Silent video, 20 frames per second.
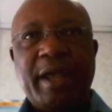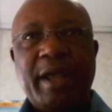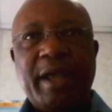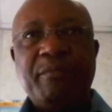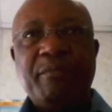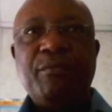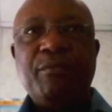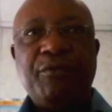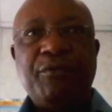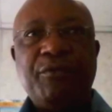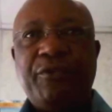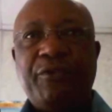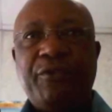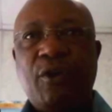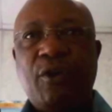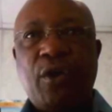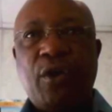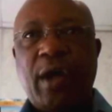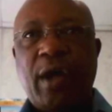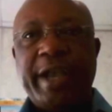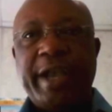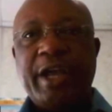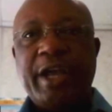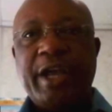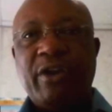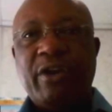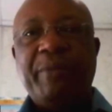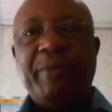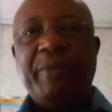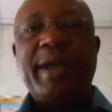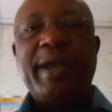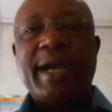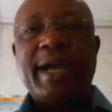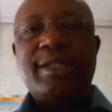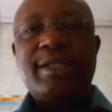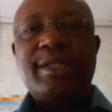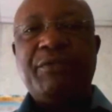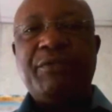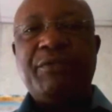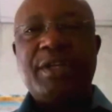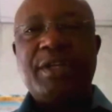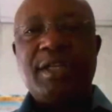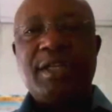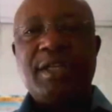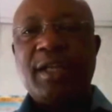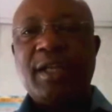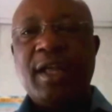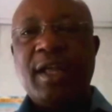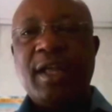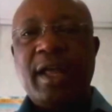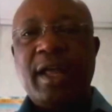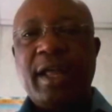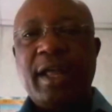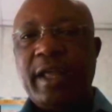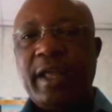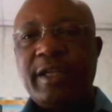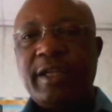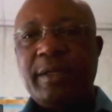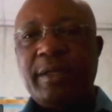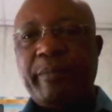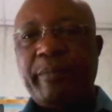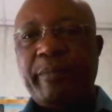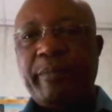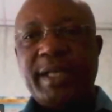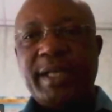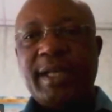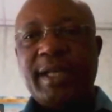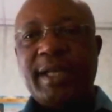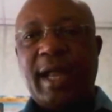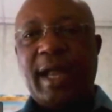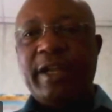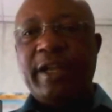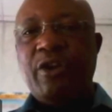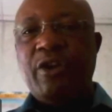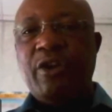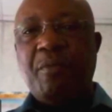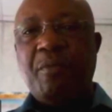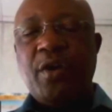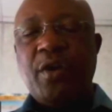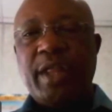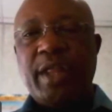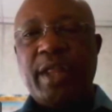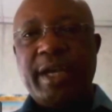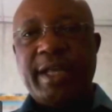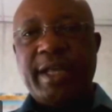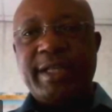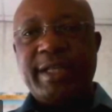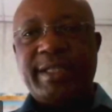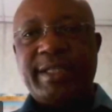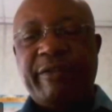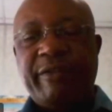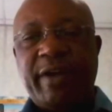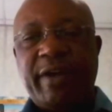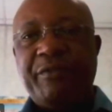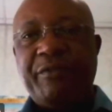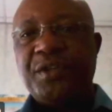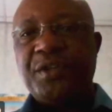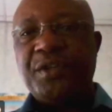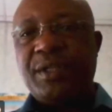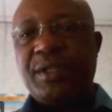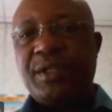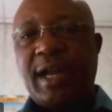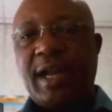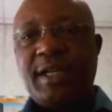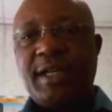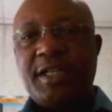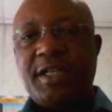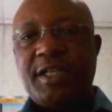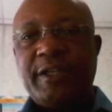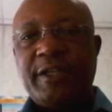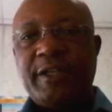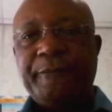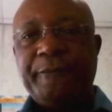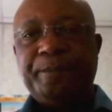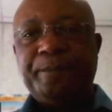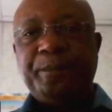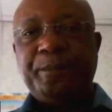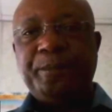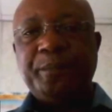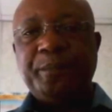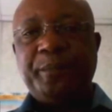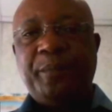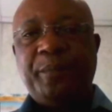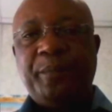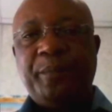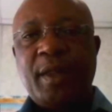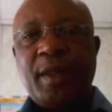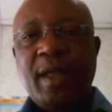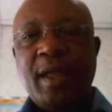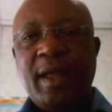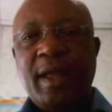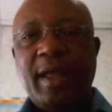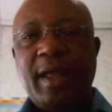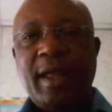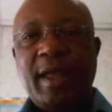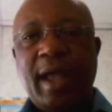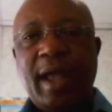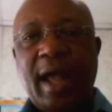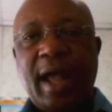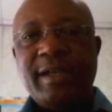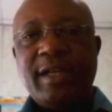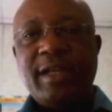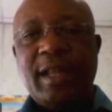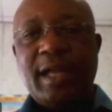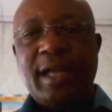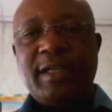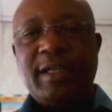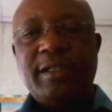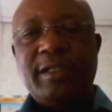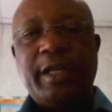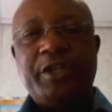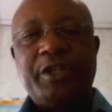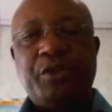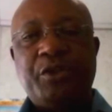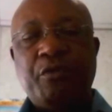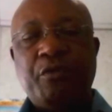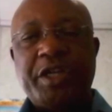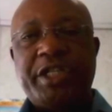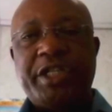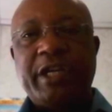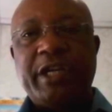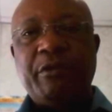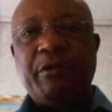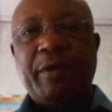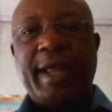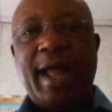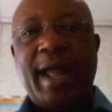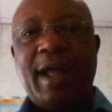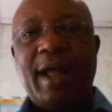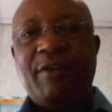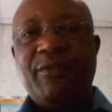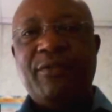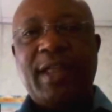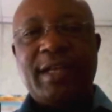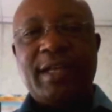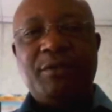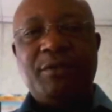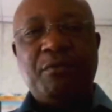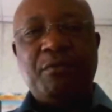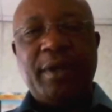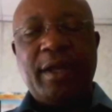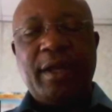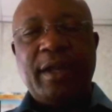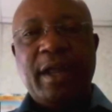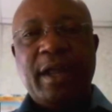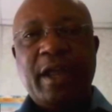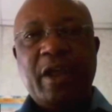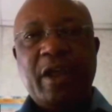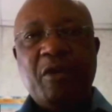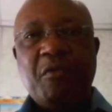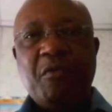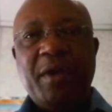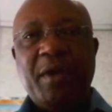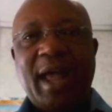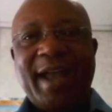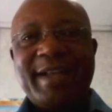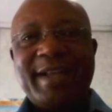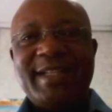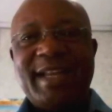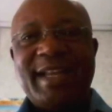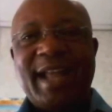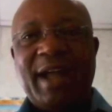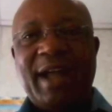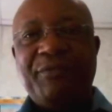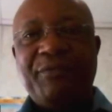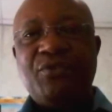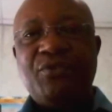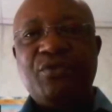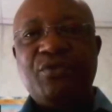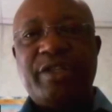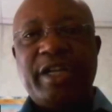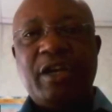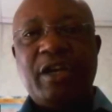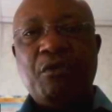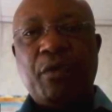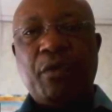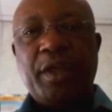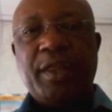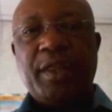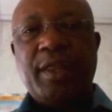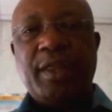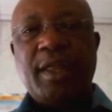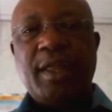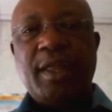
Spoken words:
them for an economic activity. It's basically no more than a survival strategy. And that is the situation we have, that we actually have to deal with.